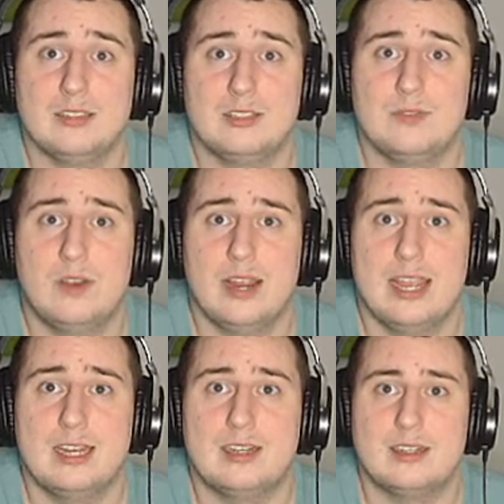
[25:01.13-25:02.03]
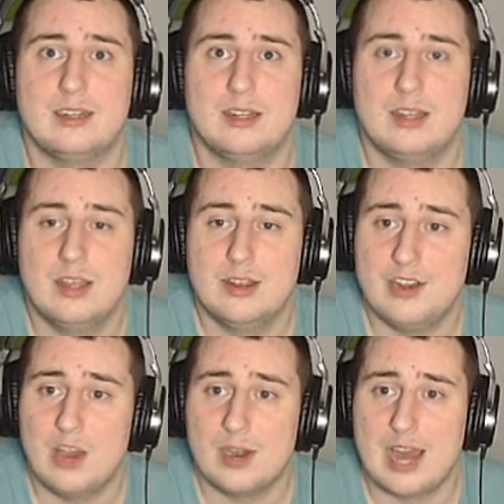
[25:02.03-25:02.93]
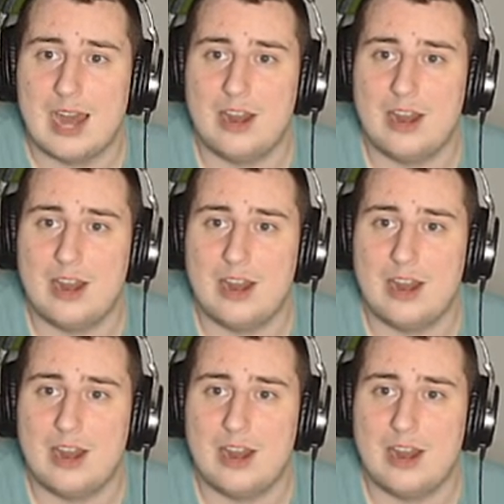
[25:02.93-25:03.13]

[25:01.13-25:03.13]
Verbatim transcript: too far in. No, we're not.